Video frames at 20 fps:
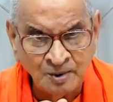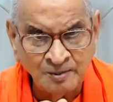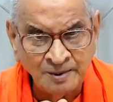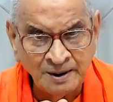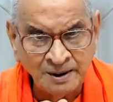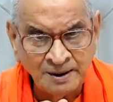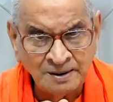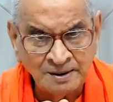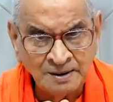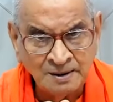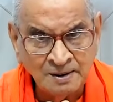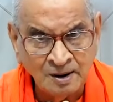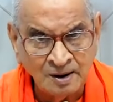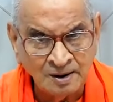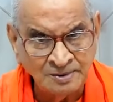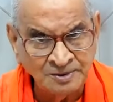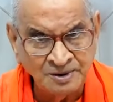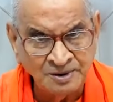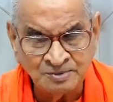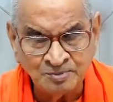moment
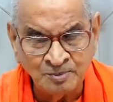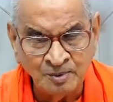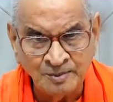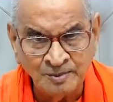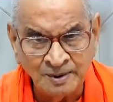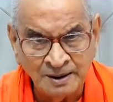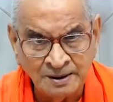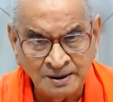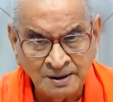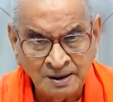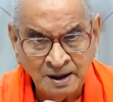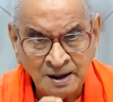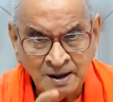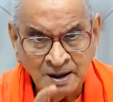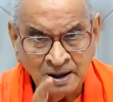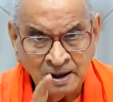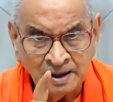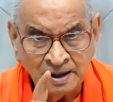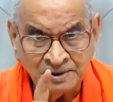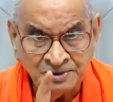or this moment?
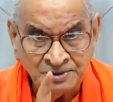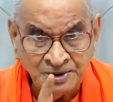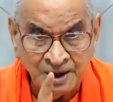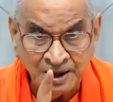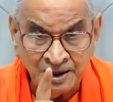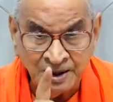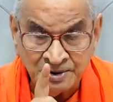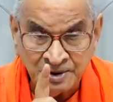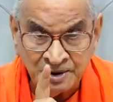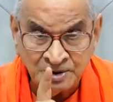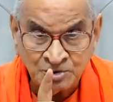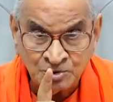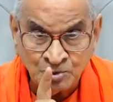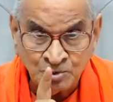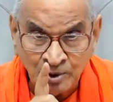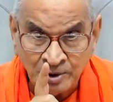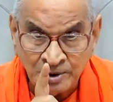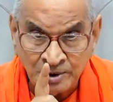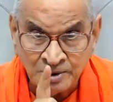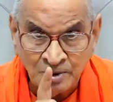A change is
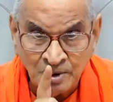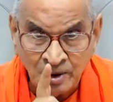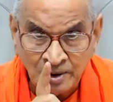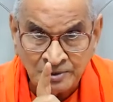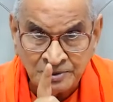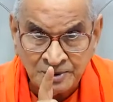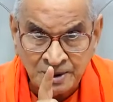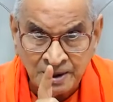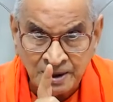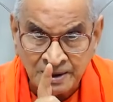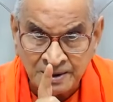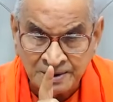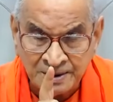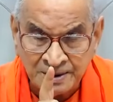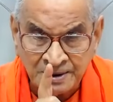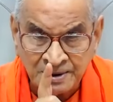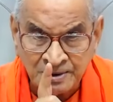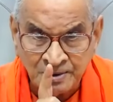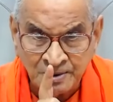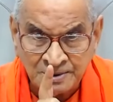going on
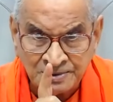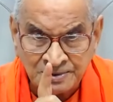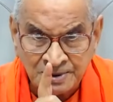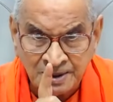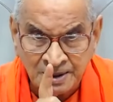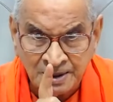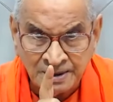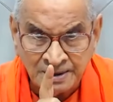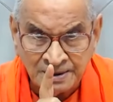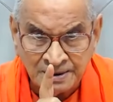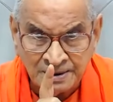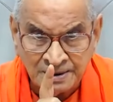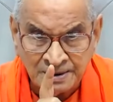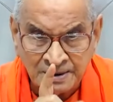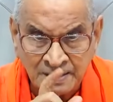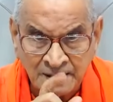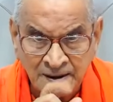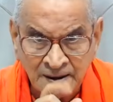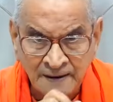continuously.